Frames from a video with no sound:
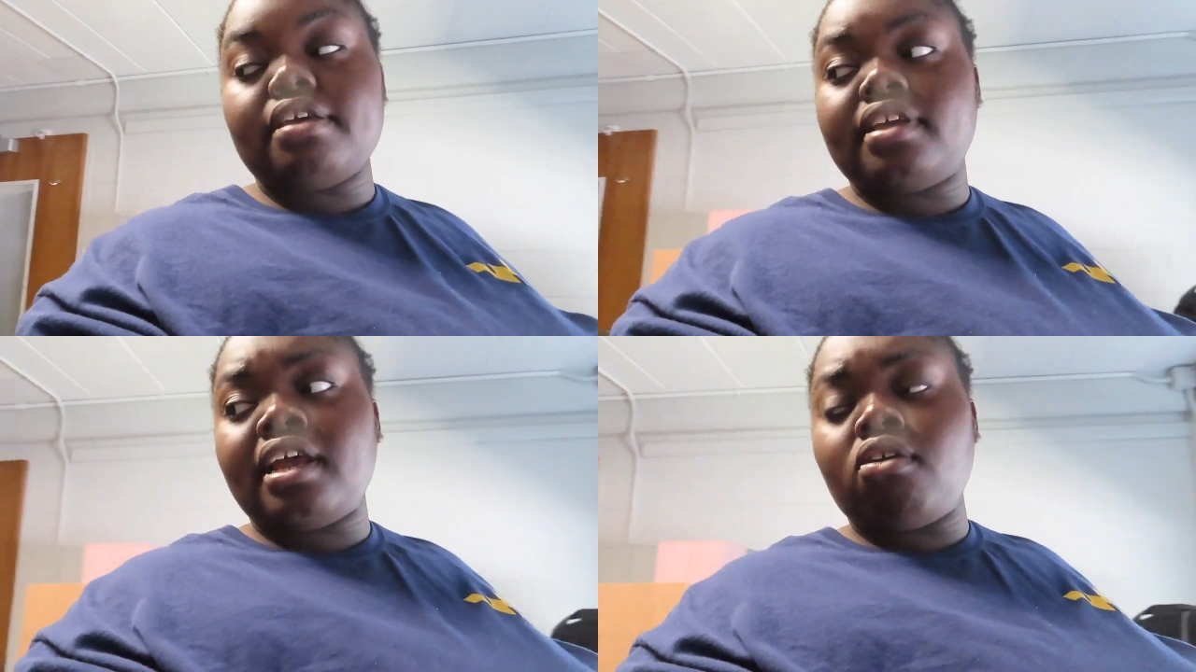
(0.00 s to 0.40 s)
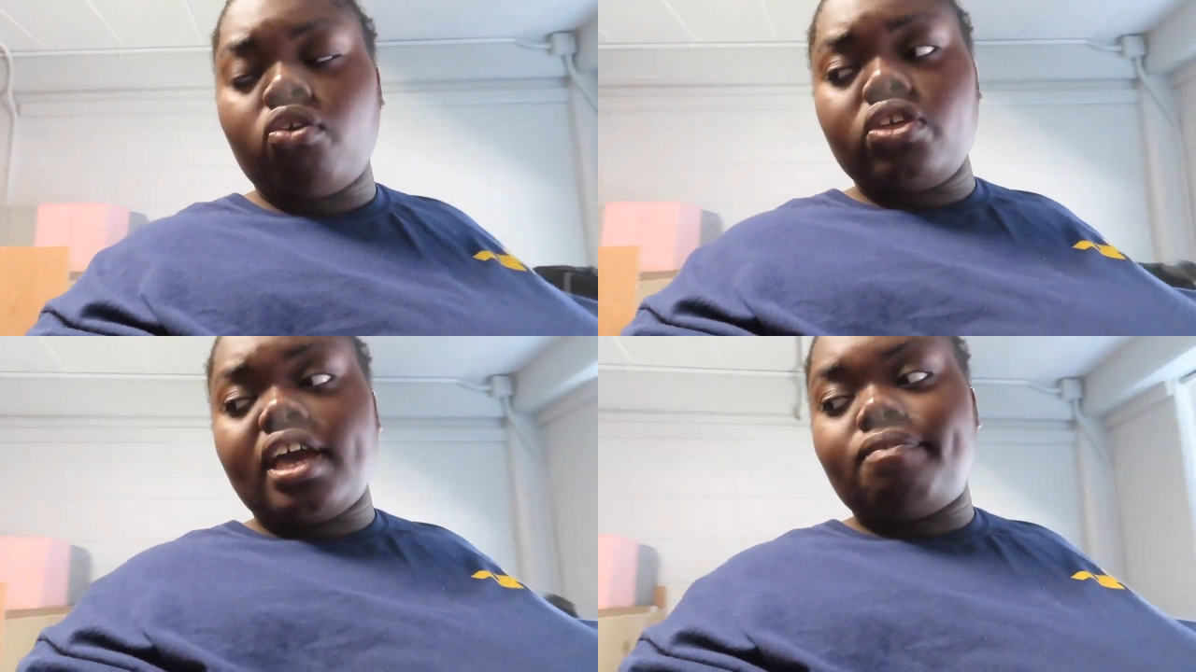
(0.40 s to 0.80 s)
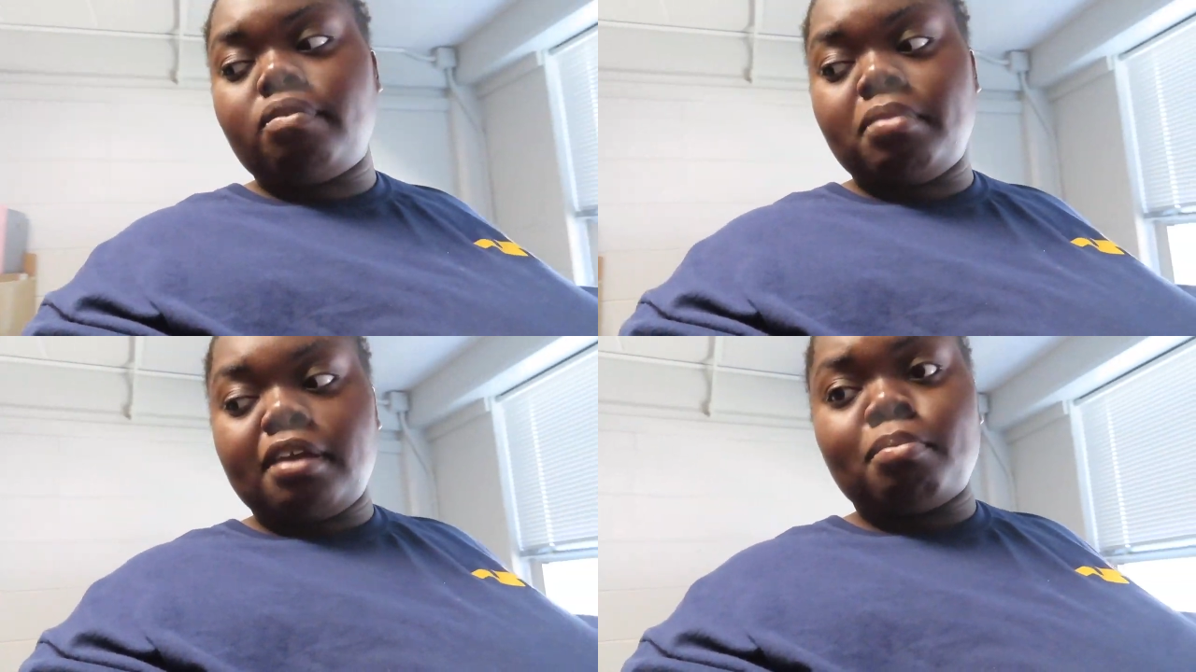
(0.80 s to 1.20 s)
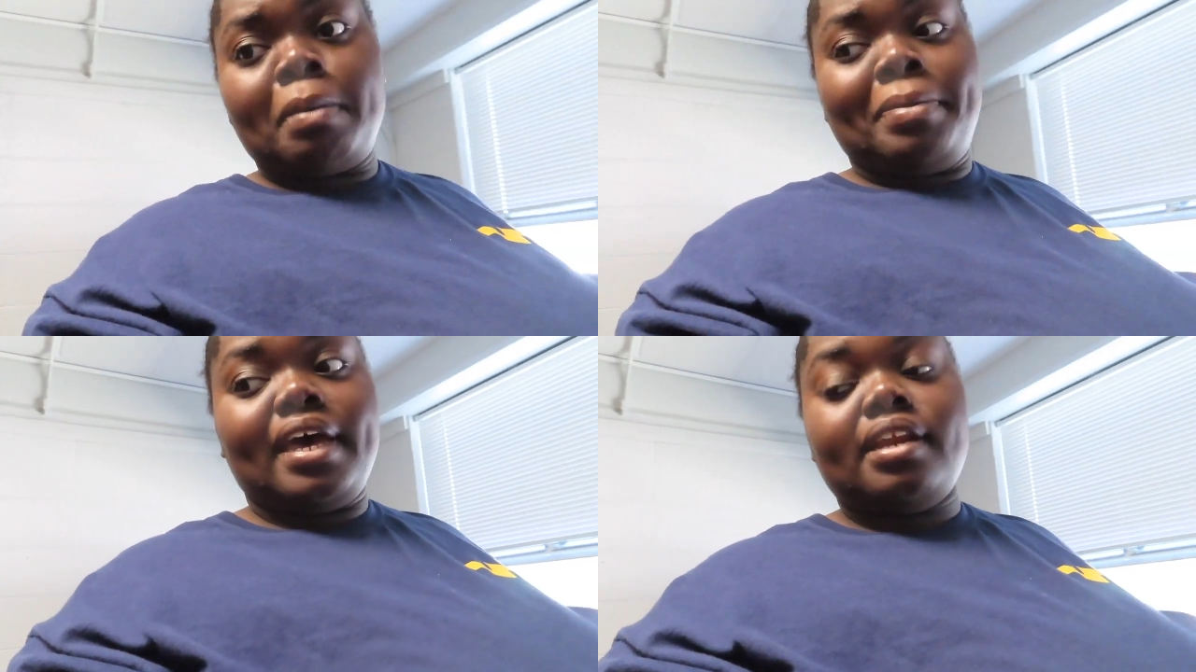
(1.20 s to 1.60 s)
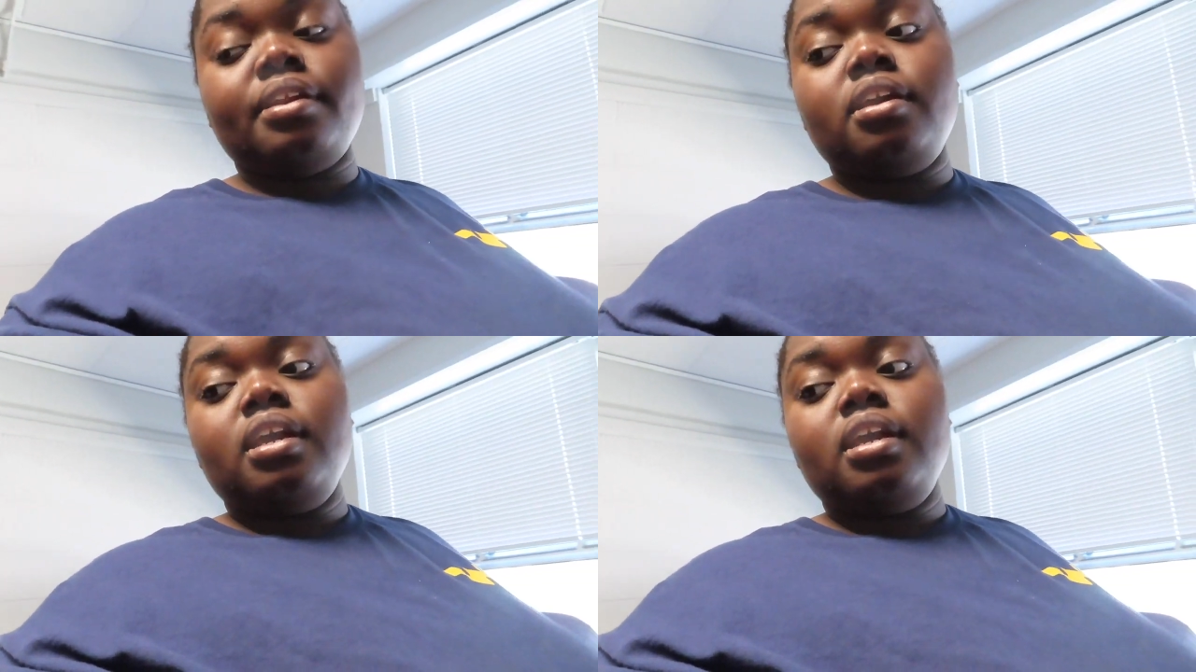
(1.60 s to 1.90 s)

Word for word: and then I'll only have to make my bed